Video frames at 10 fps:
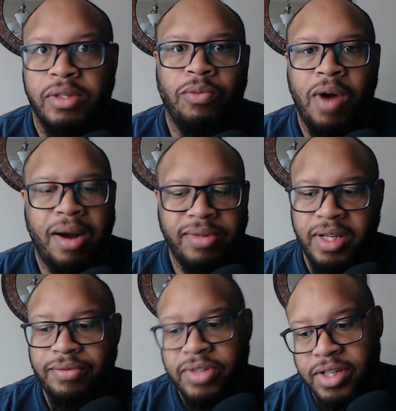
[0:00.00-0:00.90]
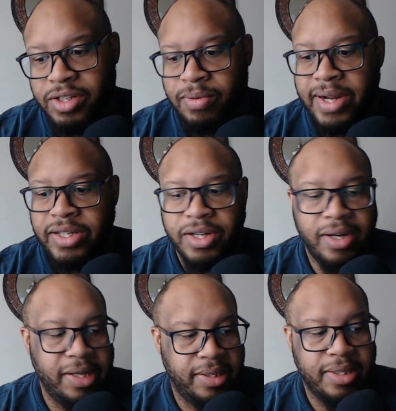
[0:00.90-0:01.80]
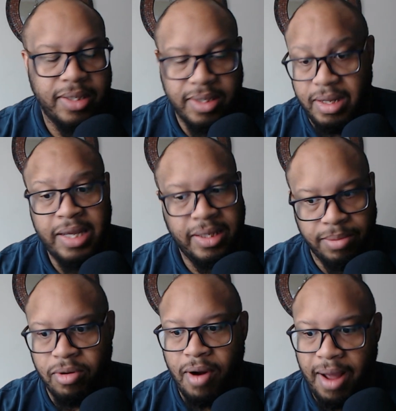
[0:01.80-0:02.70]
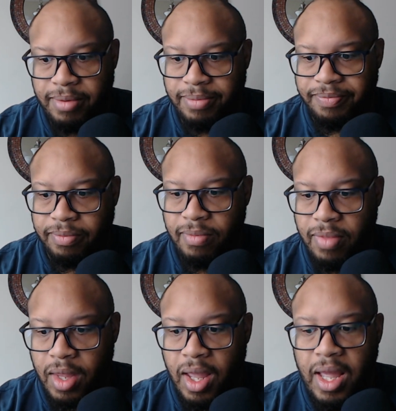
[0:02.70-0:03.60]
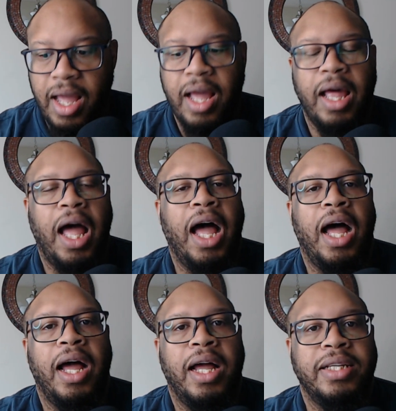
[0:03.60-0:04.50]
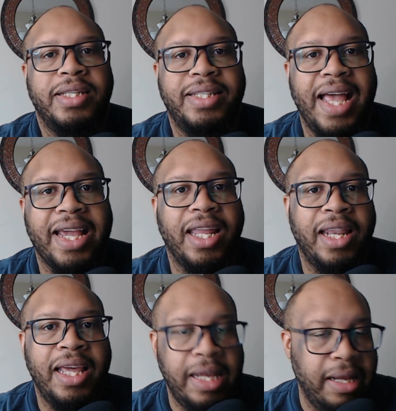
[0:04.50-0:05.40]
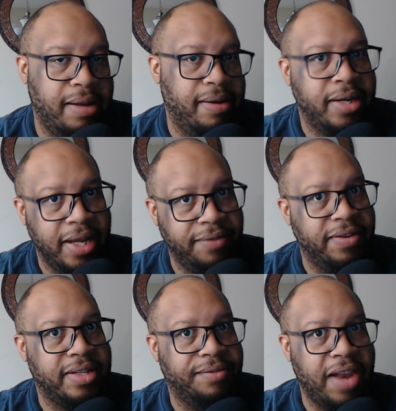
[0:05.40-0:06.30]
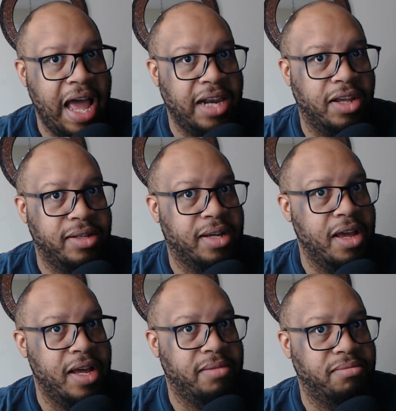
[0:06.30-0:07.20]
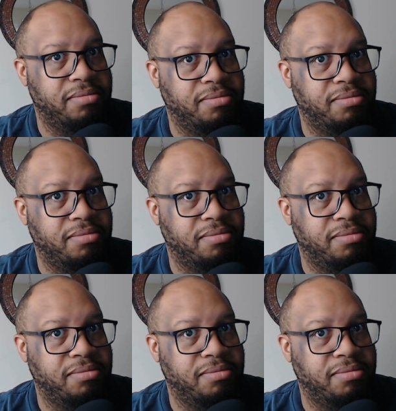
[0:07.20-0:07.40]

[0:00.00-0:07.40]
the wide receiver situation is is a problem. Uh, secondly, defensive line looks good.